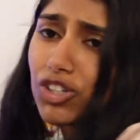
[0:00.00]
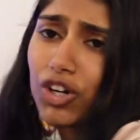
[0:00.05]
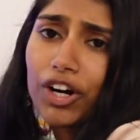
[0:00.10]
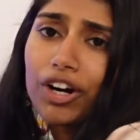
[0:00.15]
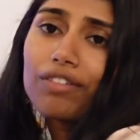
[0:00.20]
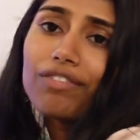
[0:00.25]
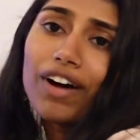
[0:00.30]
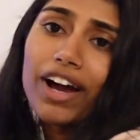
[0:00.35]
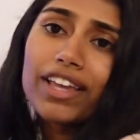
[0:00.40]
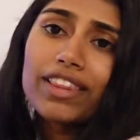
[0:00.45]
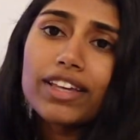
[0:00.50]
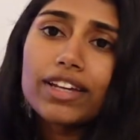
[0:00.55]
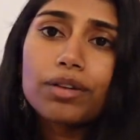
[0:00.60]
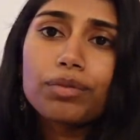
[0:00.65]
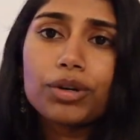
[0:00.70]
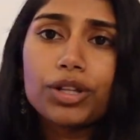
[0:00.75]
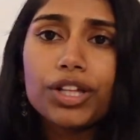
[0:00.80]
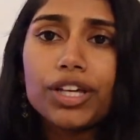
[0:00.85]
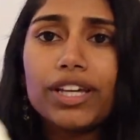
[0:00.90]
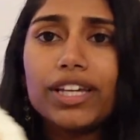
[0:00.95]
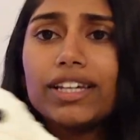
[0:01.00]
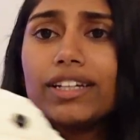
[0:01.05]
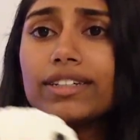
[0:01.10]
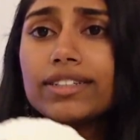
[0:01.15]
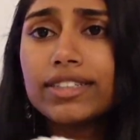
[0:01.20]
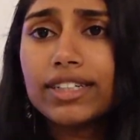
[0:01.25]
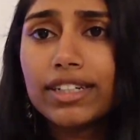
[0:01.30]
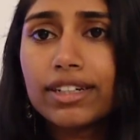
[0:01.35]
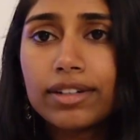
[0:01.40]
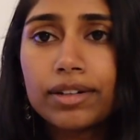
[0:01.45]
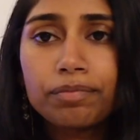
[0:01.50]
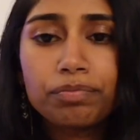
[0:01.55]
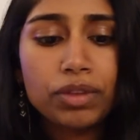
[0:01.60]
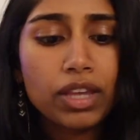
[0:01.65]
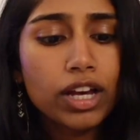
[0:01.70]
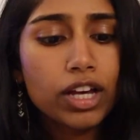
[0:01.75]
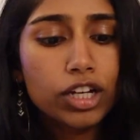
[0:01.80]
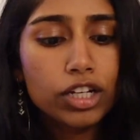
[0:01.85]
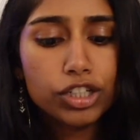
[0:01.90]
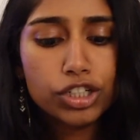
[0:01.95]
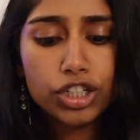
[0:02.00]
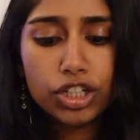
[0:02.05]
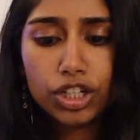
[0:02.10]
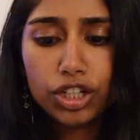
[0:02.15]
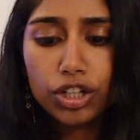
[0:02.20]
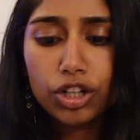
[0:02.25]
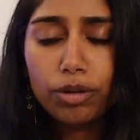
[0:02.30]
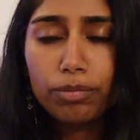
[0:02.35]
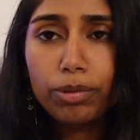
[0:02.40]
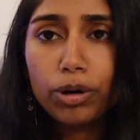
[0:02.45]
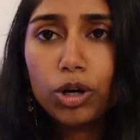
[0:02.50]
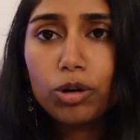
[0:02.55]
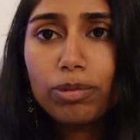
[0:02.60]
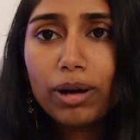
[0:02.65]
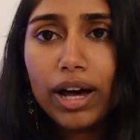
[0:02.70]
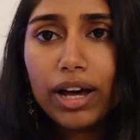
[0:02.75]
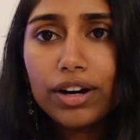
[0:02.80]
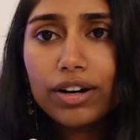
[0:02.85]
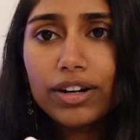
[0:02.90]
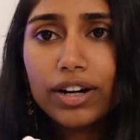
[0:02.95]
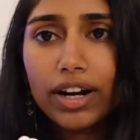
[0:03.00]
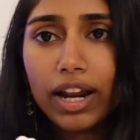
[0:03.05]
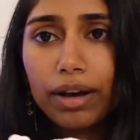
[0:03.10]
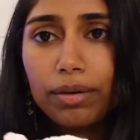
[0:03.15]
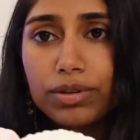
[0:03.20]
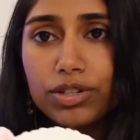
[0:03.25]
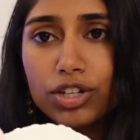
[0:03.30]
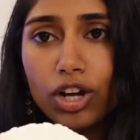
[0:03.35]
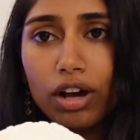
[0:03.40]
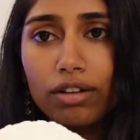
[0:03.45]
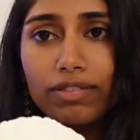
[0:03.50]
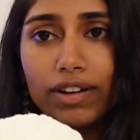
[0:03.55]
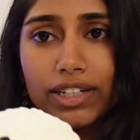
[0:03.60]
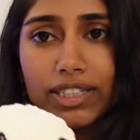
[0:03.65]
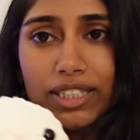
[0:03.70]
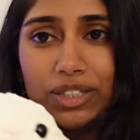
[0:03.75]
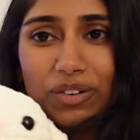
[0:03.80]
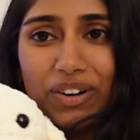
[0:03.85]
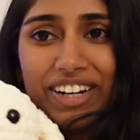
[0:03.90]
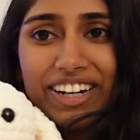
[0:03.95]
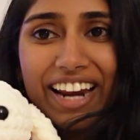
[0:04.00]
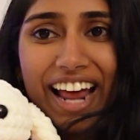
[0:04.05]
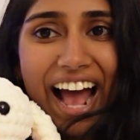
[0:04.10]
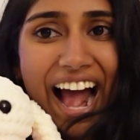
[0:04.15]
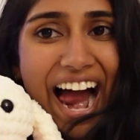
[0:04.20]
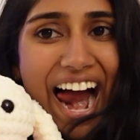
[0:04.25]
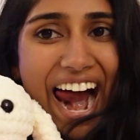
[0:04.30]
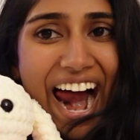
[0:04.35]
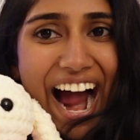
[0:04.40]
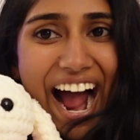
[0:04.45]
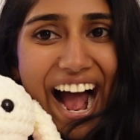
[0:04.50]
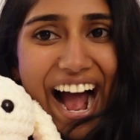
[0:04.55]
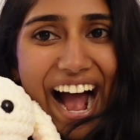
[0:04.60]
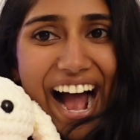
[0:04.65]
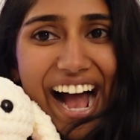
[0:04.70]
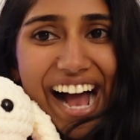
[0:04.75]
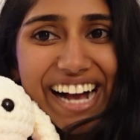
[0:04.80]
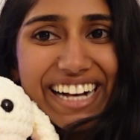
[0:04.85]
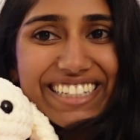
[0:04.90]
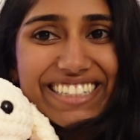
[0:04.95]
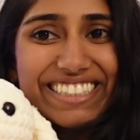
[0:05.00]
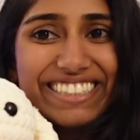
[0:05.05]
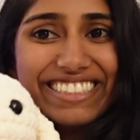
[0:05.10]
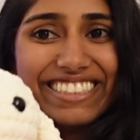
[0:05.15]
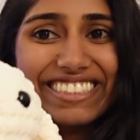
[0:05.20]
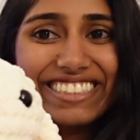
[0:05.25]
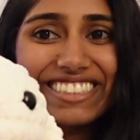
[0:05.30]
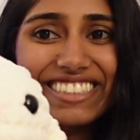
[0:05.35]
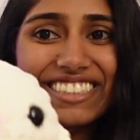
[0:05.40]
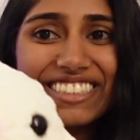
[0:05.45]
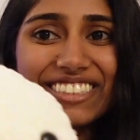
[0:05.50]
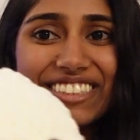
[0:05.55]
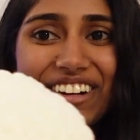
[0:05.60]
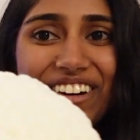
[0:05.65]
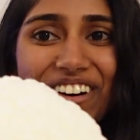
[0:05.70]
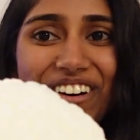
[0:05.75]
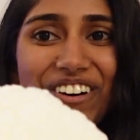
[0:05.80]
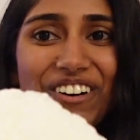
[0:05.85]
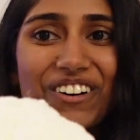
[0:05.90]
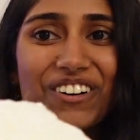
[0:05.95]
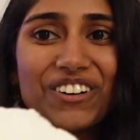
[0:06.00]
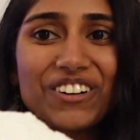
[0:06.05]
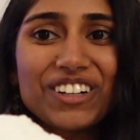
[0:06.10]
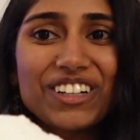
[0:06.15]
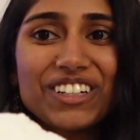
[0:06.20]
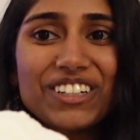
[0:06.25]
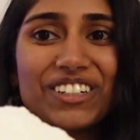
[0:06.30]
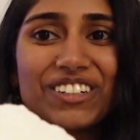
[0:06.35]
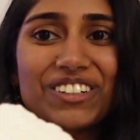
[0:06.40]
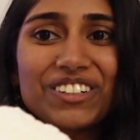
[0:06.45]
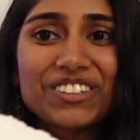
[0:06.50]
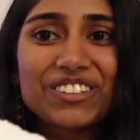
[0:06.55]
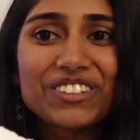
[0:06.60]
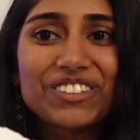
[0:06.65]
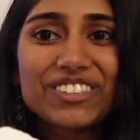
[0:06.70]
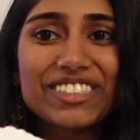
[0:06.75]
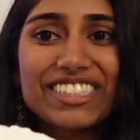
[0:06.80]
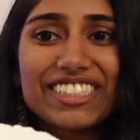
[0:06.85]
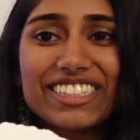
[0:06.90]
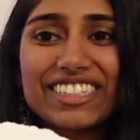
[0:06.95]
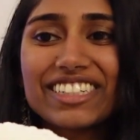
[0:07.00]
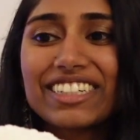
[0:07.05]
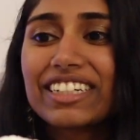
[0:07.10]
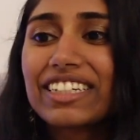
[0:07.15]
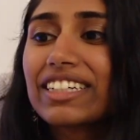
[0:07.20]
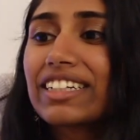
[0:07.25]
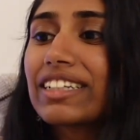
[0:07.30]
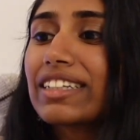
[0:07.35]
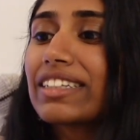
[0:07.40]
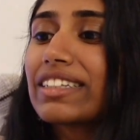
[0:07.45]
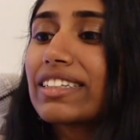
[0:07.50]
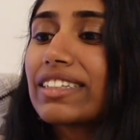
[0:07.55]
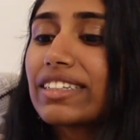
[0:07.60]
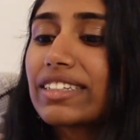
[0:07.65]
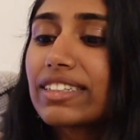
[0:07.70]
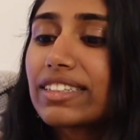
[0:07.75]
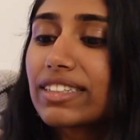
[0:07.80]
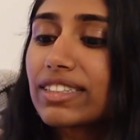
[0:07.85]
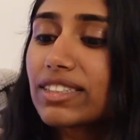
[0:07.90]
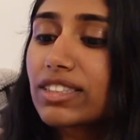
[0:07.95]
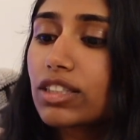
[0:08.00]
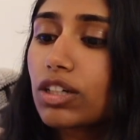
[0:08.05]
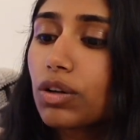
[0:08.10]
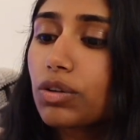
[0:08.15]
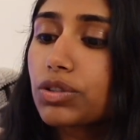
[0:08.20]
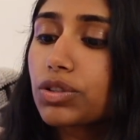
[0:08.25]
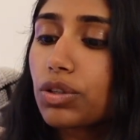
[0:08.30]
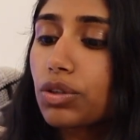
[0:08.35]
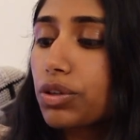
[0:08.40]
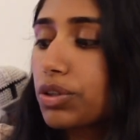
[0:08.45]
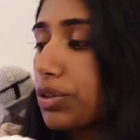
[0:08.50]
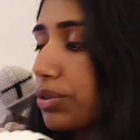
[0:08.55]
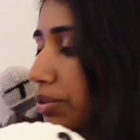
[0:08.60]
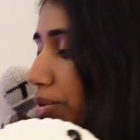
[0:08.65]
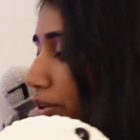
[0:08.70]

trying to find like a really easy chenille bow pattern and I was not finding one. So cute. So cute.